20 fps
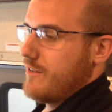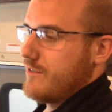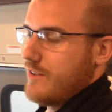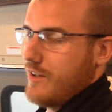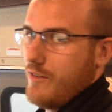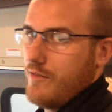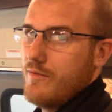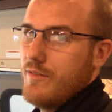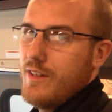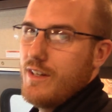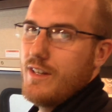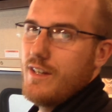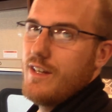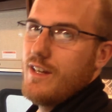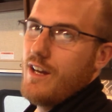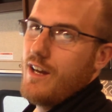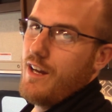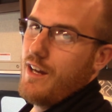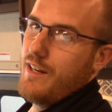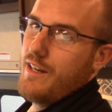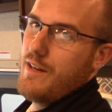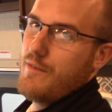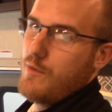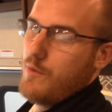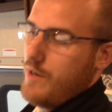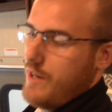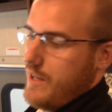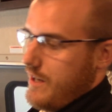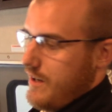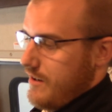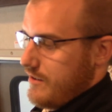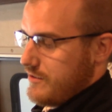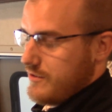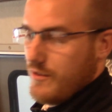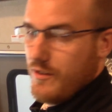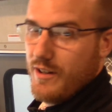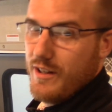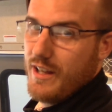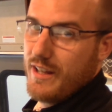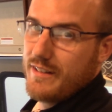So I never want to hear a
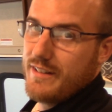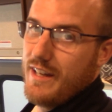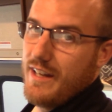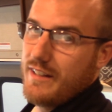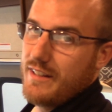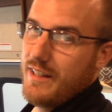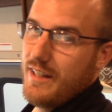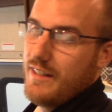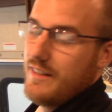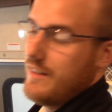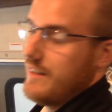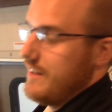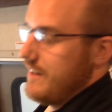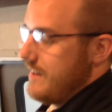story like that again.